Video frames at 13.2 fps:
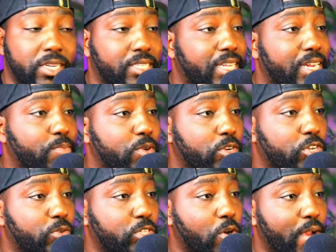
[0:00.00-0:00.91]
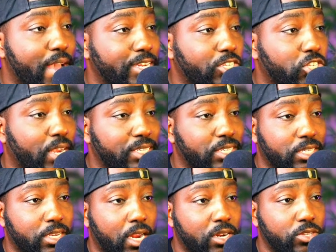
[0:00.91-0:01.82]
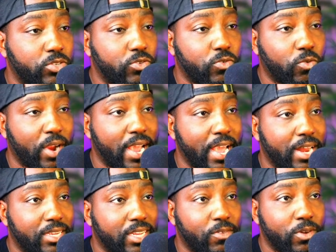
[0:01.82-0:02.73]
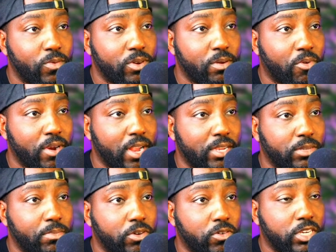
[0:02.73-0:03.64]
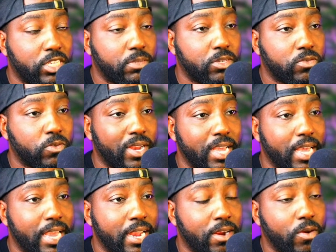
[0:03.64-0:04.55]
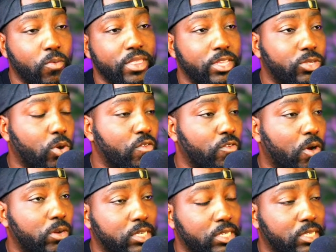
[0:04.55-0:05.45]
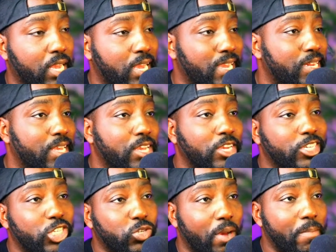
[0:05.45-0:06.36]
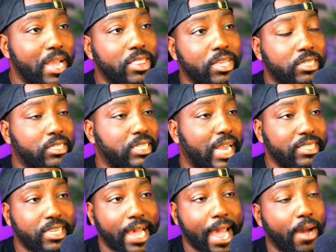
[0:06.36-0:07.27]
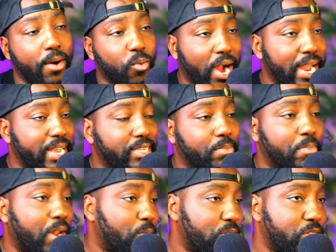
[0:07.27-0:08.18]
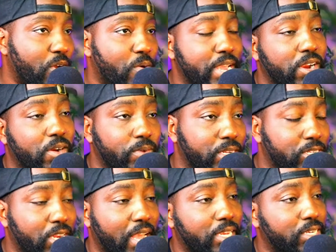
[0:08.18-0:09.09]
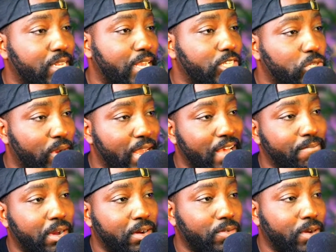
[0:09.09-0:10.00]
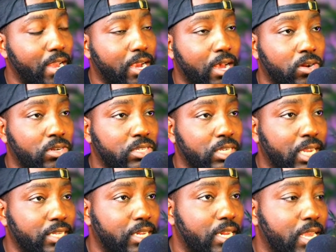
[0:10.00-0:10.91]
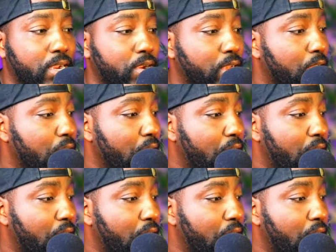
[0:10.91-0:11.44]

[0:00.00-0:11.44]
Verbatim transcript: the next thing that we're going to do is go ahead and change this color to red, because I really want to bring out some Christmas red here with this overall design. So I made this Santa hat white, but I want to go here and rechange that. So I have my red color selected here,